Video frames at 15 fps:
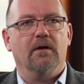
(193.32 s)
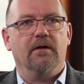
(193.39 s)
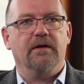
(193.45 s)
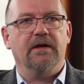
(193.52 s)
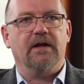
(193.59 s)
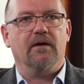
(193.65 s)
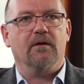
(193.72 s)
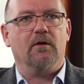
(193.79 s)

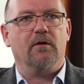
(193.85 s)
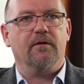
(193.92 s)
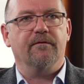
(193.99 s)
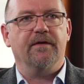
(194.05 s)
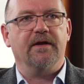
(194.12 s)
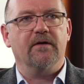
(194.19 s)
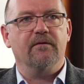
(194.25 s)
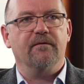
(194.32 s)
get a lot of
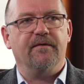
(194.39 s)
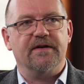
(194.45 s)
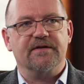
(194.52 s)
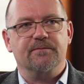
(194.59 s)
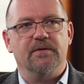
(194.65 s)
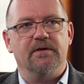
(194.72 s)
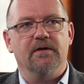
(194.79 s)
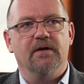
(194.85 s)
their
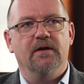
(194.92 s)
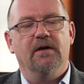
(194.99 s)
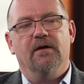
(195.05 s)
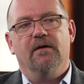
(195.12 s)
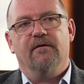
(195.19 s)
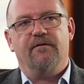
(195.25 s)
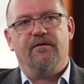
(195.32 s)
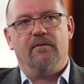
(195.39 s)
investment
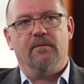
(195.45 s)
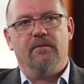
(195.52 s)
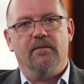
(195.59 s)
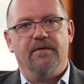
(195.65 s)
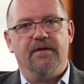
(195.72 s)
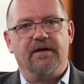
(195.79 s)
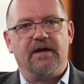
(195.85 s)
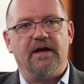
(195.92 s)

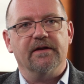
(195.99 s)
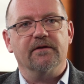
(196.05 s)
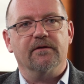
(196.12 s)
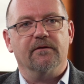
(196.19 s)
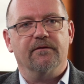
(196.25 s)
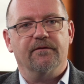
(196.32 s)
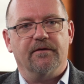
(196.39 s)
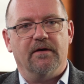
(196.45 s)
from the kind
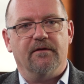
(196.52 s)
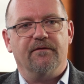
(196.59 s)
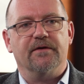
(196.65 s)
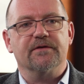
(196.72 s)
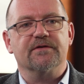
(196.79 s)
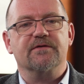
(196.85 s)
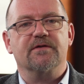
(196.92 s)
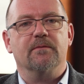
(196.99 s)
of uh,
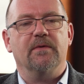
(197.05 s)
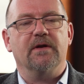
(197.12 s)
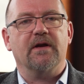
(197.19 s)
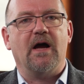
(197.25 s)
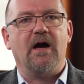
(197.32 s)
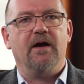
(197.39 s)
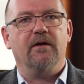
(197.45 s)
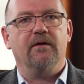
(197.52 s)
funds that make
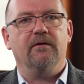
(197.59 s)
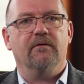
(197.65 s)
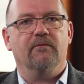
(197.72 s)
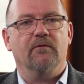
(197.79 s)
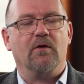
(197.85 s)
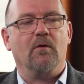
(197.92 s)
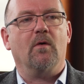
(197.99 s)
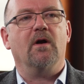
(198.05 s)
high
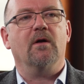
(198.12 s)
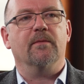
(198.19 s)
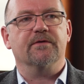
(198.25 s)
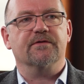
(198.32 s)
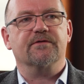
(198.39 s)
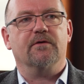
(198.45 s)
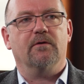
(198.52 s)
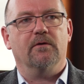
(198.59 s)

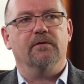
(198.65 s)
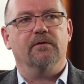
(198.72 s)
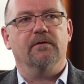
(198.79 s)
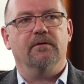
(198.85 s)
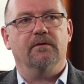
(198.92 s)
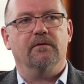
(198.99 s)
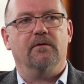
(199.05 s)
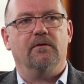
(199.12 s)
requirements
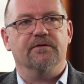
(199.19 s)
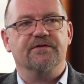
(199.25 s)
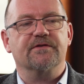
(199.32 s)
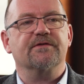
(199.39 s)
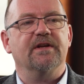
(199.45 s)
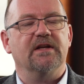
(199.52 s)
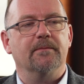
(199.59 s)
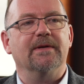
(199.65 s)
on, on
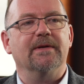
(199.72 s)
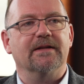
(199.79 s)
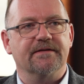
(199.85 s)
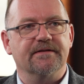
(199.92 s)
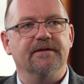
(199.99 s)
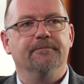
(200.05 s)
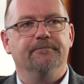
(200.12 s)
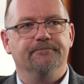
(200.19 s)

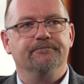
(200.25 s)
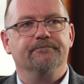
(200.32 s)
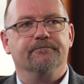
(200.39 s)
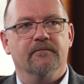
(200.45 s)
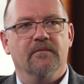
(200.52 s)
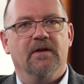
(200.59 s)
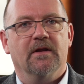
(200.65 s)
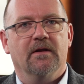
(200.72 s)
sustainability.
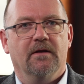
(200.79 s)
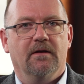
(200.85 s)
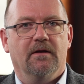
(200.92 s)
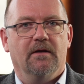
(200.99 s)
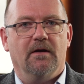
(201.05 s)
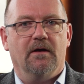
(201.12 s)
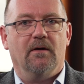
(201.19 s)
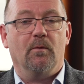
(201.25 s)

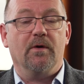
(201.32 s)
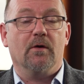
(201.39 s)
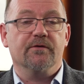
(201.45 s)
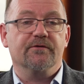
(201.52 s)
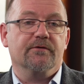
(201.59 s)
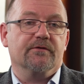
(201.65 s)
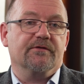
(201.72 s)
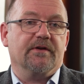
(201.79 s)
Uh, we
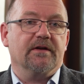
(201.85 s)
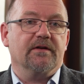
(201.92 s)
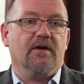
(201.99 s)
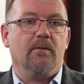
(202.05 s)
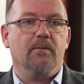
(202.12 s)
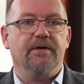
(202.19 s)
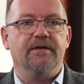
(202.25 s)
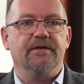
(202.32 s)
also signed
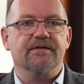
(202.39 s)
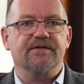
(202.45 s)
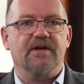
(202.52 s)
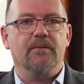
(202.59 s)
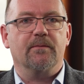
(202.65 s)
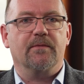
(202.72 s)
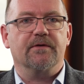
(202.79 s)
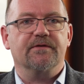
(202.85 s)
up in
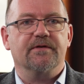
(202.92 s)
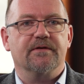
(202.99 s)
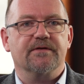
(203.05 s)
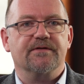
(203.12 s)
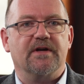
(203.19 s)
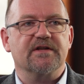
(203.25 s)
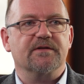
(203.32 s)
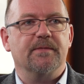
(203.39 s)
December to the
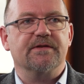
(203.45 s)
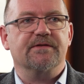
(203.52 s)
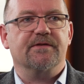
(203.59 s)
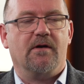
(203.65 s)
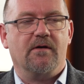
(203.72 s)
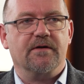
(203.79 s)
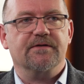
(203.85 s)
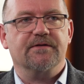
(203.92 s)
Science Based
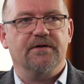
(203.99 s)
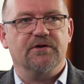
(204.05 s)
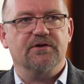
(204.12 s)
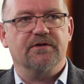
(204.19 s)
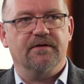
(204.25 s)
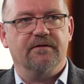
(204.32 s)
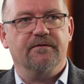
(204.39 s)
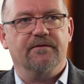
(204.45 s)
Targets
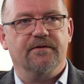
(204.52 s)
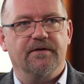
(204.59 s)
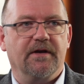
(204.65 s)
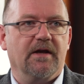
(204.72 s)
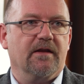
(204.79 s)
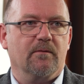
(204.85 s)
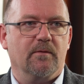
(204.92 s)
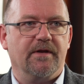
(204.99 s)
Initiative
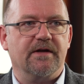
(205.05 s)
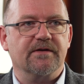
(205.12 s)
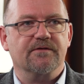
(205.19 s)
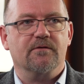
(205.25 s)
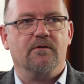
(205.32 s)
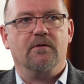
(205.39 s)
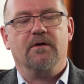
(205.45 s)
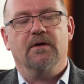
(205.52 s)
together with
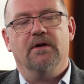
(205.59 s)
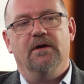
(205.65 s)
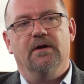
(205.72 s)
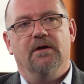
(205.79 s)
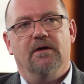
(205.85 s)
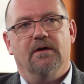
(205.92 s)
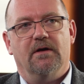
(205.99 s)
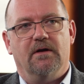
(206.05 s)
Astorg,
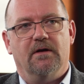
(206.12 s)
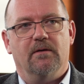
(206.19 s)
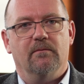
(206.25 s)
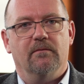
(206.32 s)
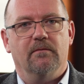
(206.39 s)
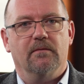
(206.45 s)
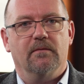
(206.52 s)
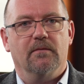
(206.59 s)

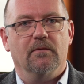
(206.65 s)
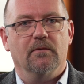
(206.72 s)
um,